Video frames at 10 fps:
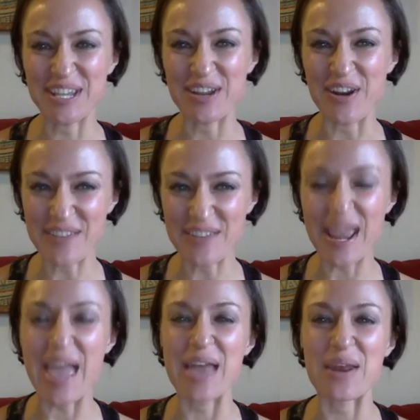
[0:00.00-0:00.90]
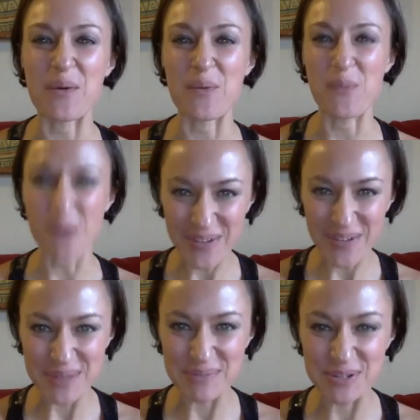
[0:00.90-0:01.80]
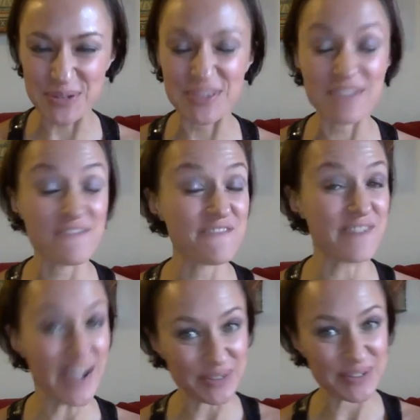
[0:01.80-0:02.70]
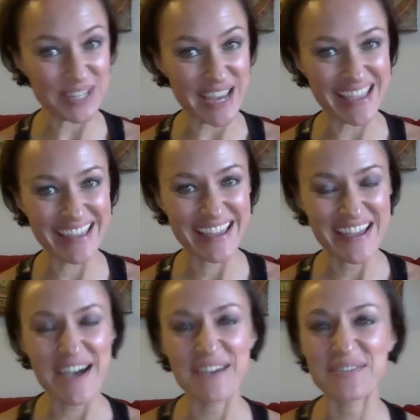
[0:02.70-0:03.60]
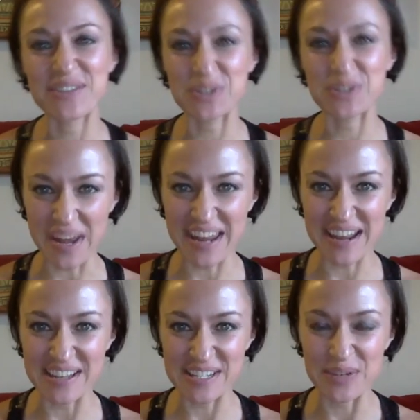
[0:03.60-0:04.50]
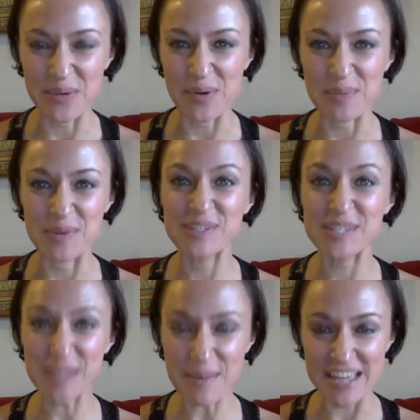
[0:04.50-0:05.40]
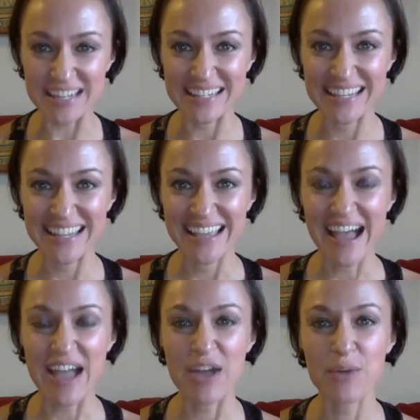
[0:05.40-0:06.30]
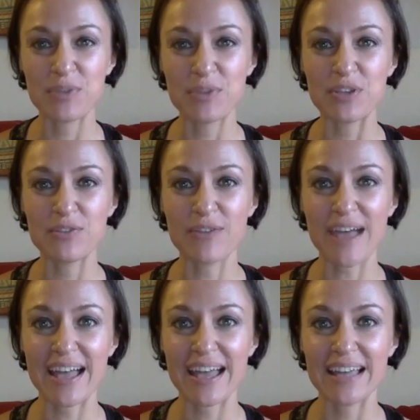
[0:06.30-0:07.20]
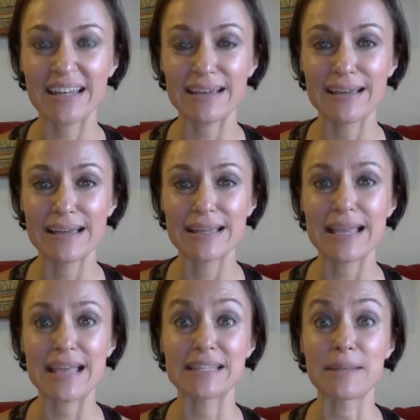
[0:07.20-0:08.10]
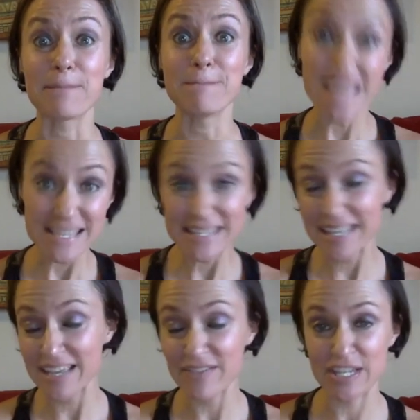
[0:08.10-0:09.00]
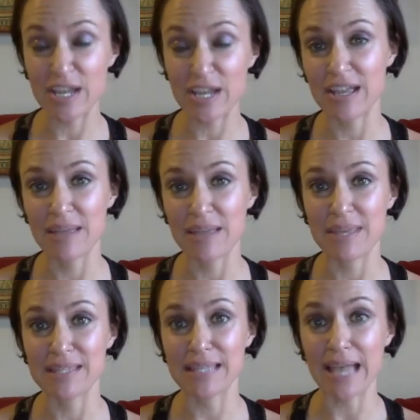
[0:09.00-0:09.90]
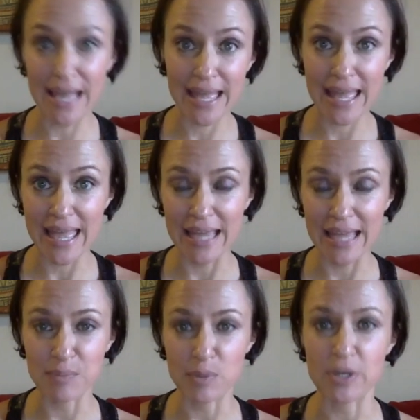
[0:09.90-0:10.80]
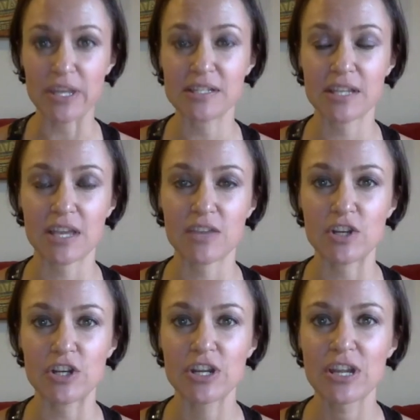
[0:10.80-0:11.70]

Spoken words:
Garvin, and welcome to the final day of the 2019 Hormone Summit. I hope that you've had as amazing of a time as I had in putting it together.